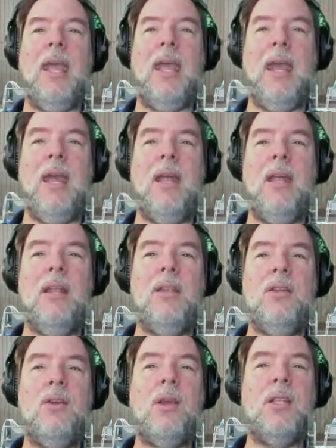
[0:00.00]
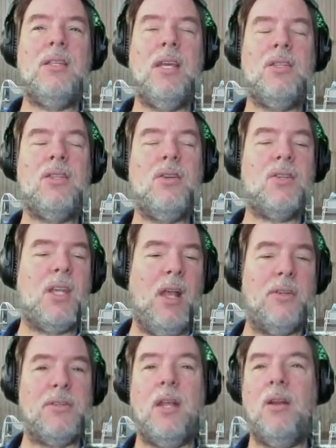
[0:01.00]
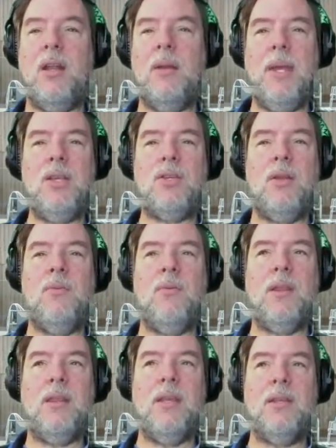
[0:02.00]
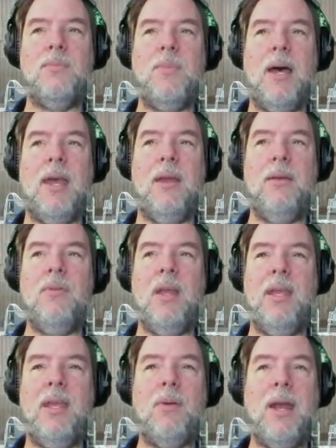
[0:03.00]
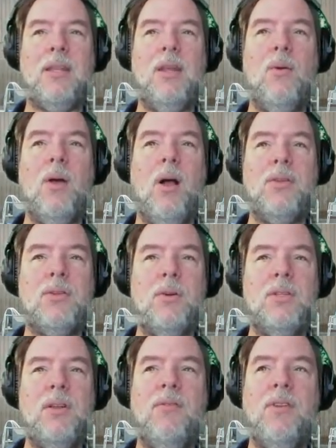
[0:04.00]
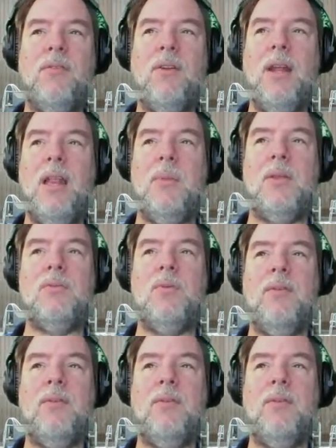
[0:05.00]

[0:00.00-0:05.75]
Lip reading: And you can test your skills on automation with this by interacting with all sorts of different elements.